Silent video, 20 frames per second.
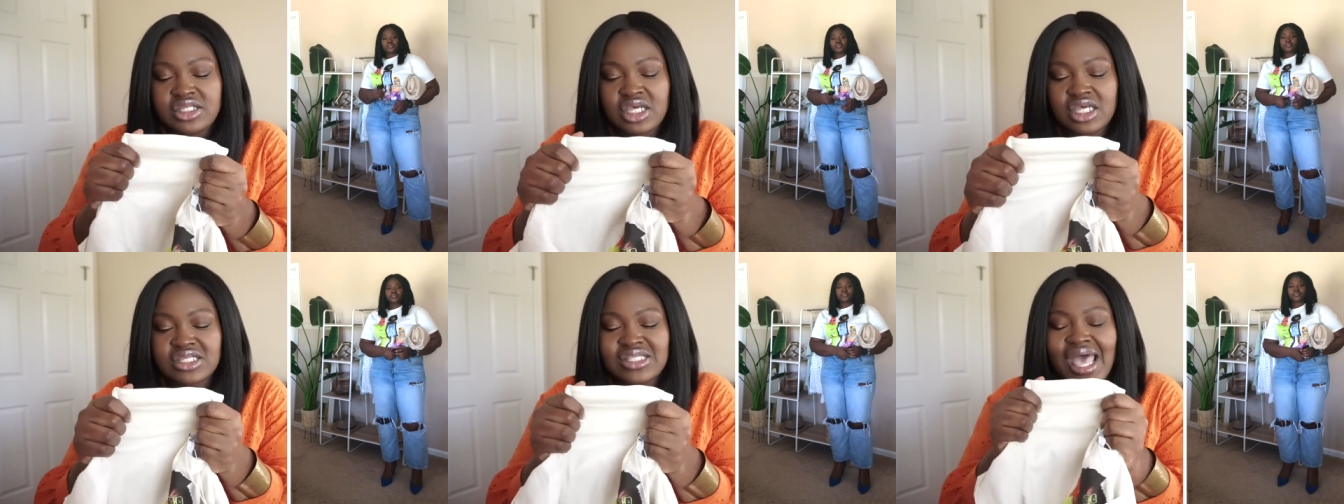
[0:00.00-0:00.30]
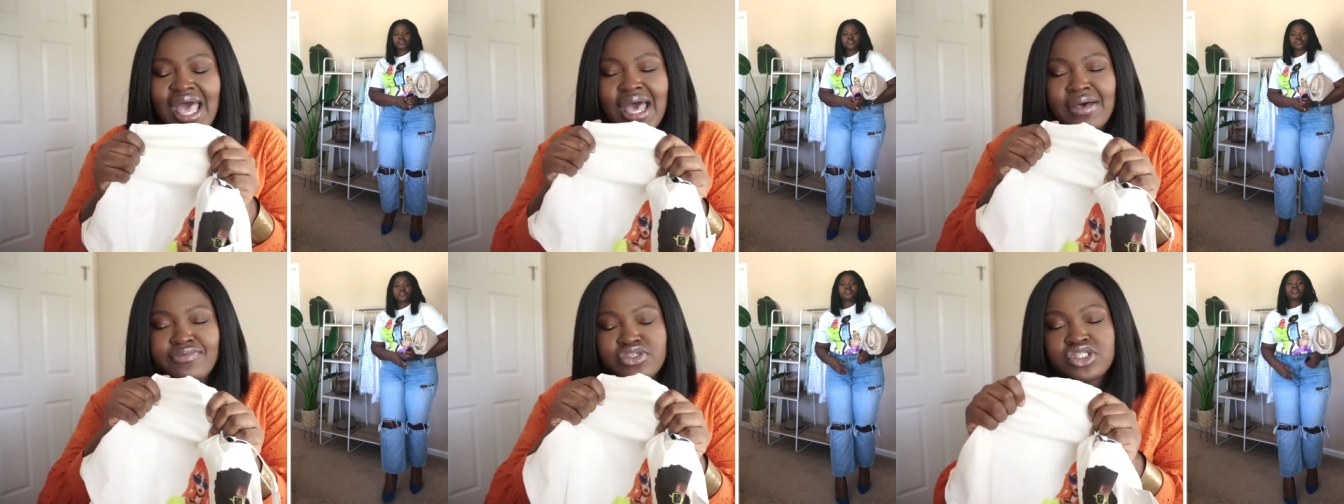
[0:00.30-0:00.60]
does
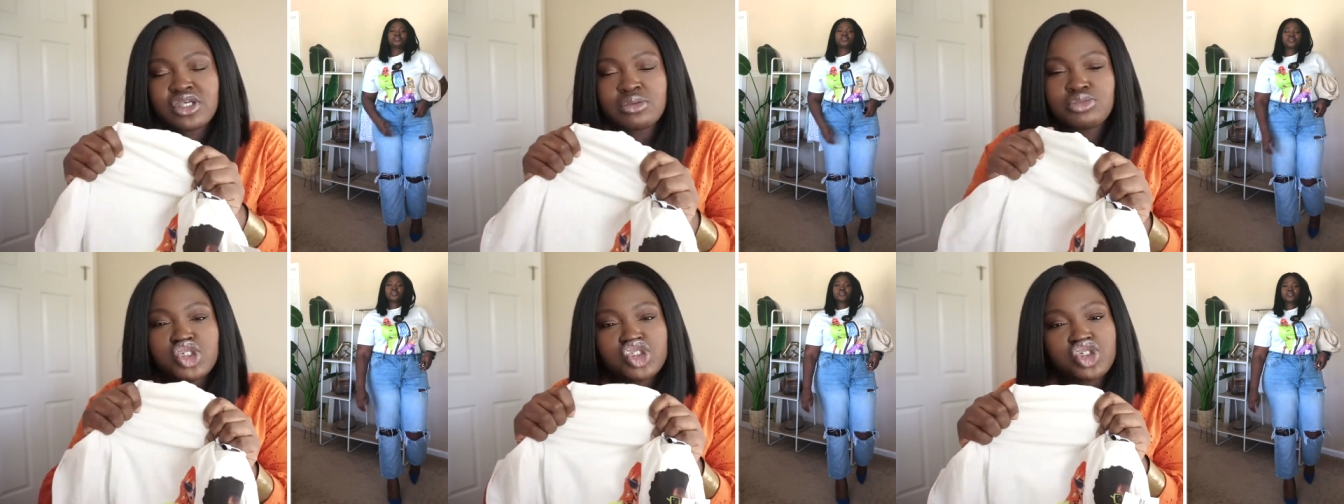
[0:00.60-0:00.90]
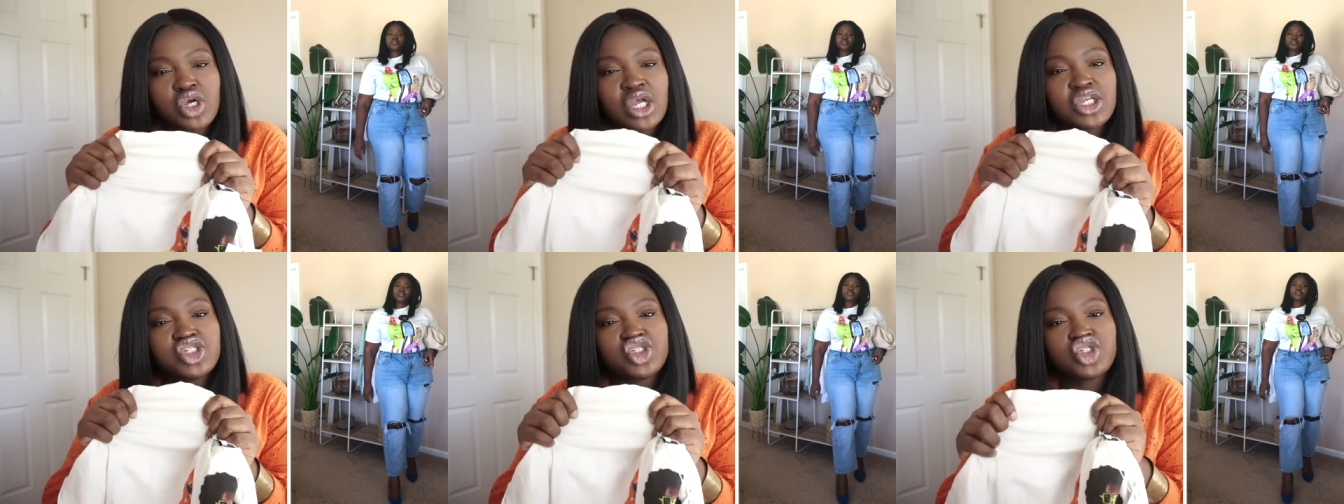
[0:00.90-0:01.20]
have some
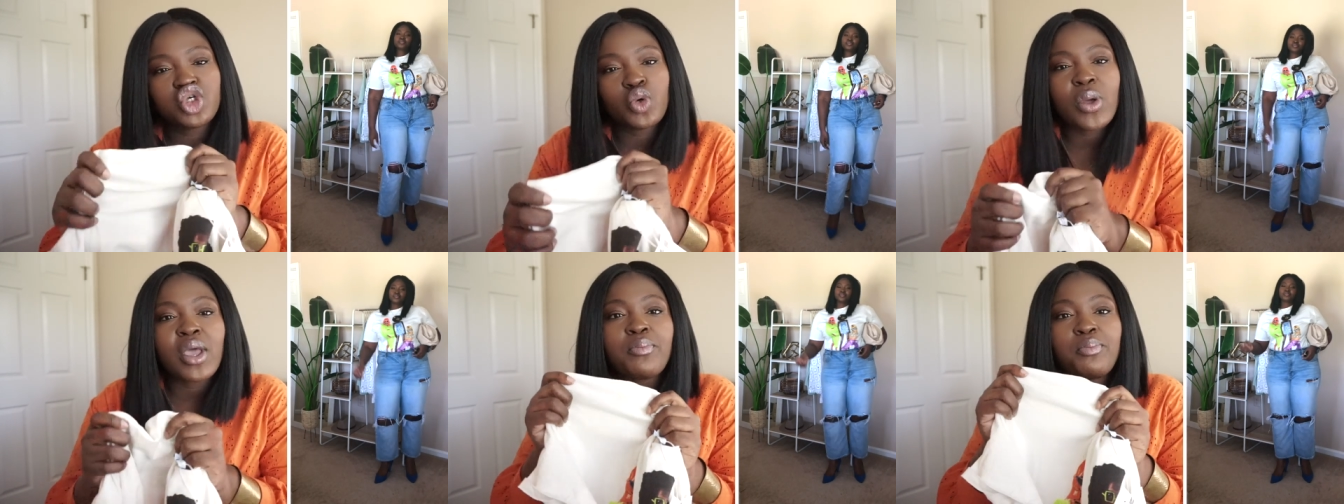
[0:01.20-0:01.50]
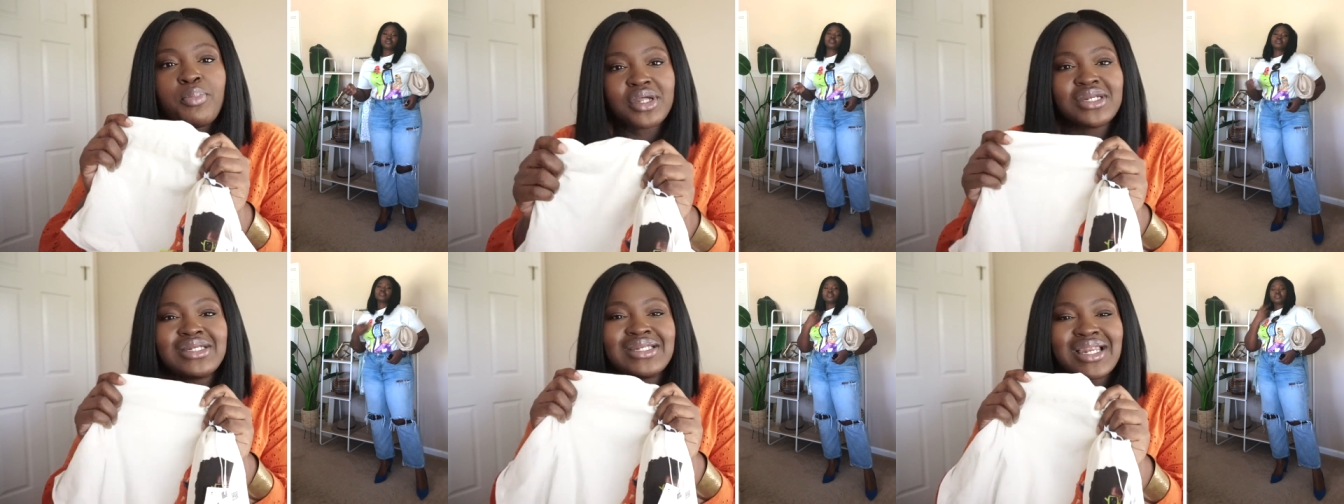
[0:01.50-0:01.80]
stretch to it,
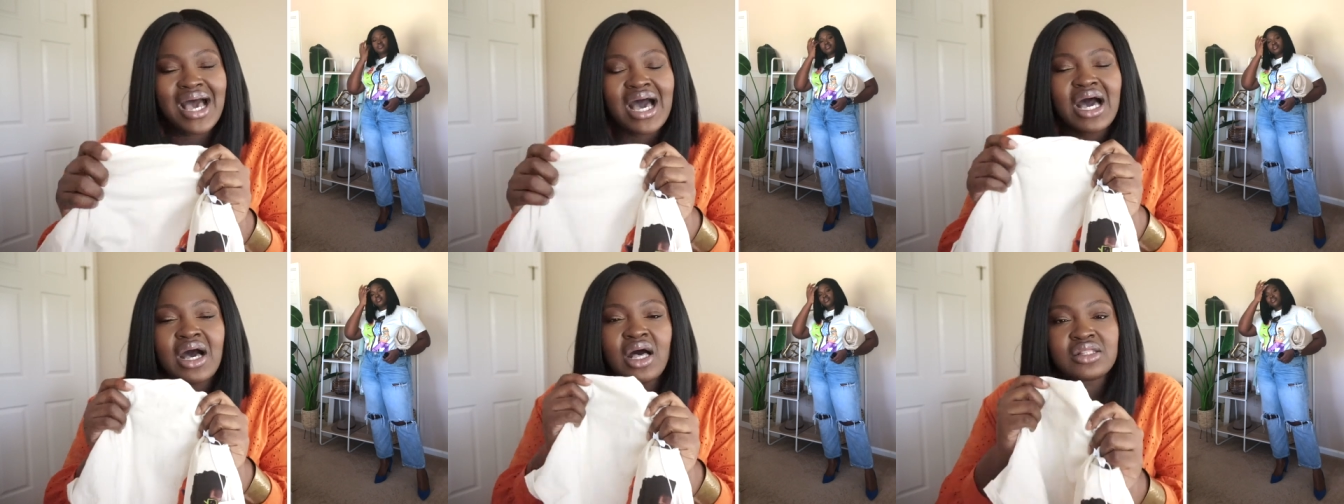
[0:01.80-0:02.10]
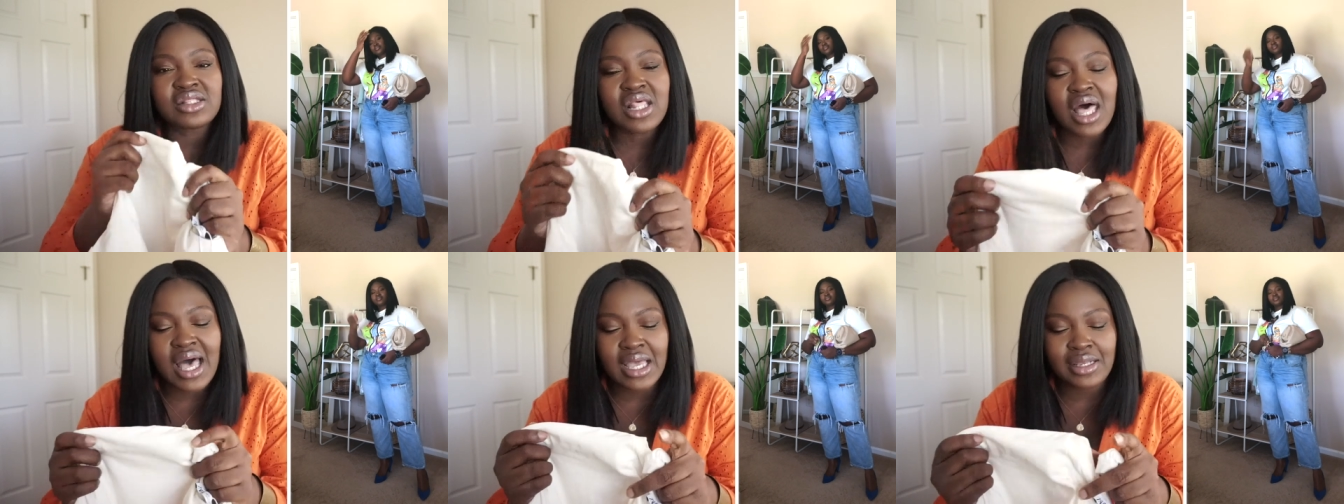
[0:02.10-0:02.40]
but not a
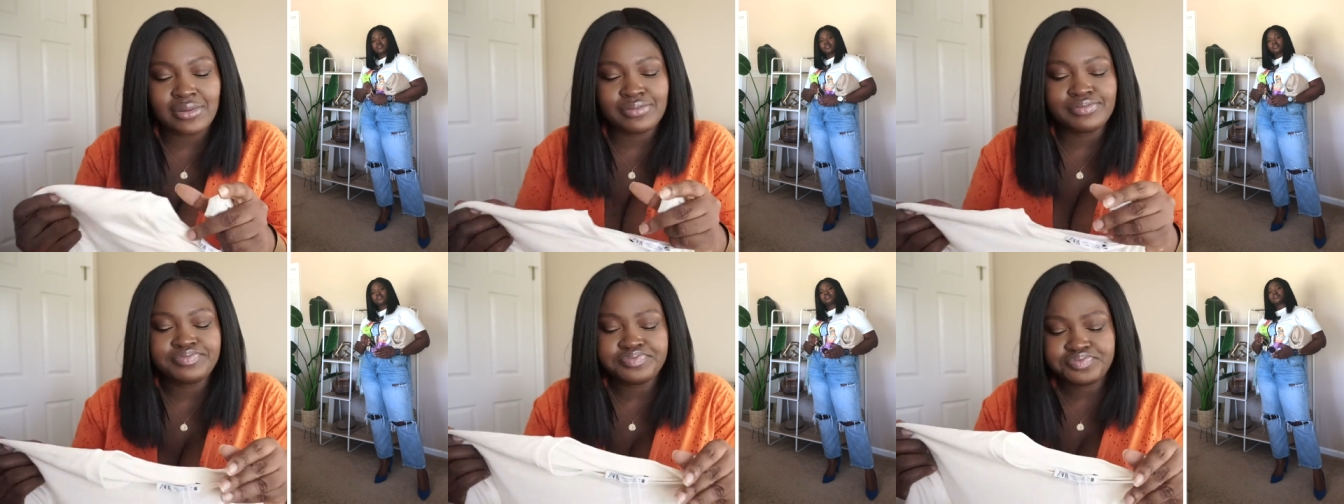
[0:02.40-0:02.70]
lot.